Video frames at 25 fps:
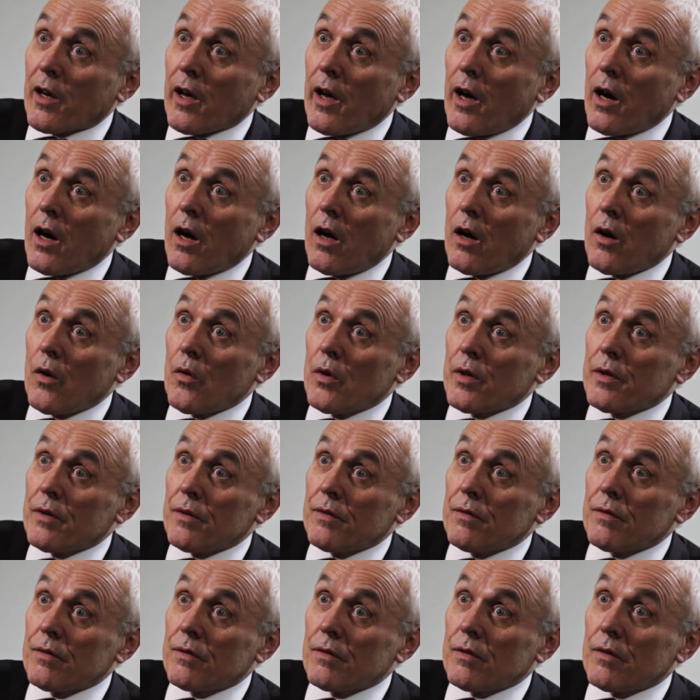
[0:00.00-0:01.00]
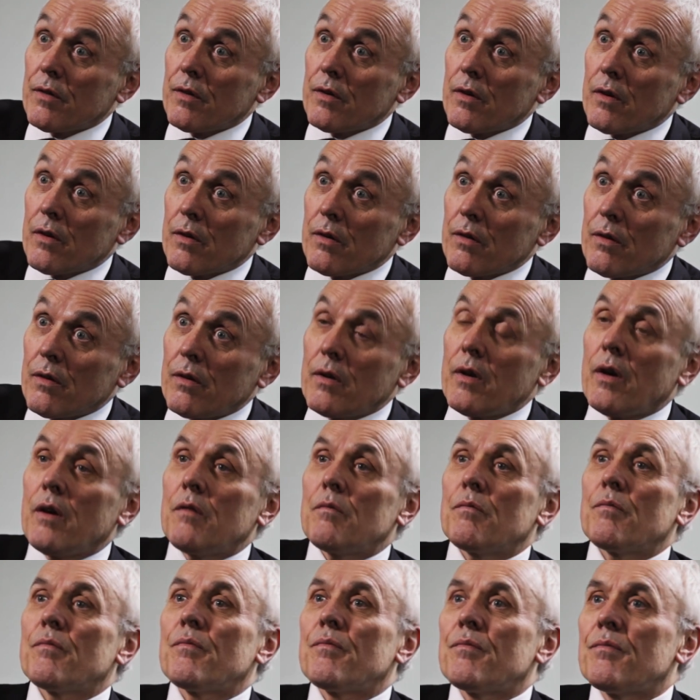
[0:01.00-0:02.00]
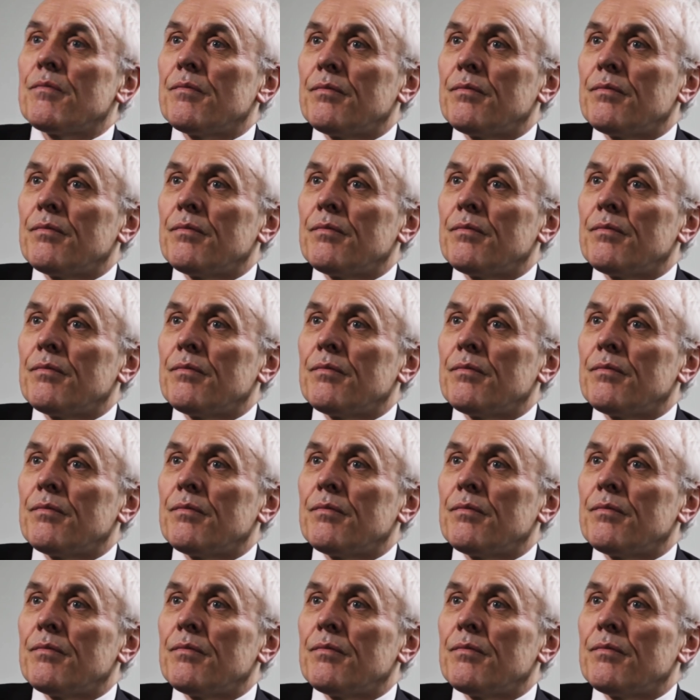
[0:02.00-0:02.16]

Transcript: Gallo. And... Yes, one year